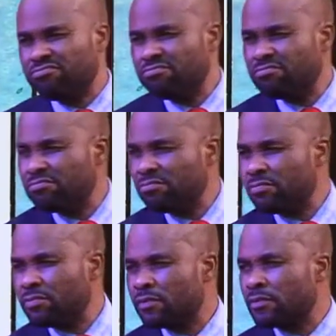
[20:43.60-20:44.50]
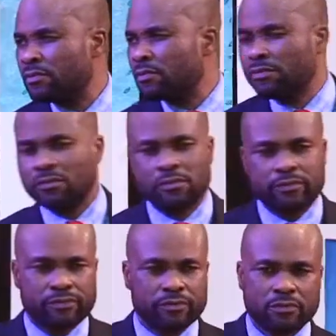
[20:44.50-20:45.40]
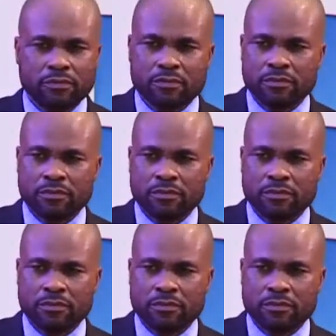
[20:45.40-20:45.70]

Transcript: [no speech]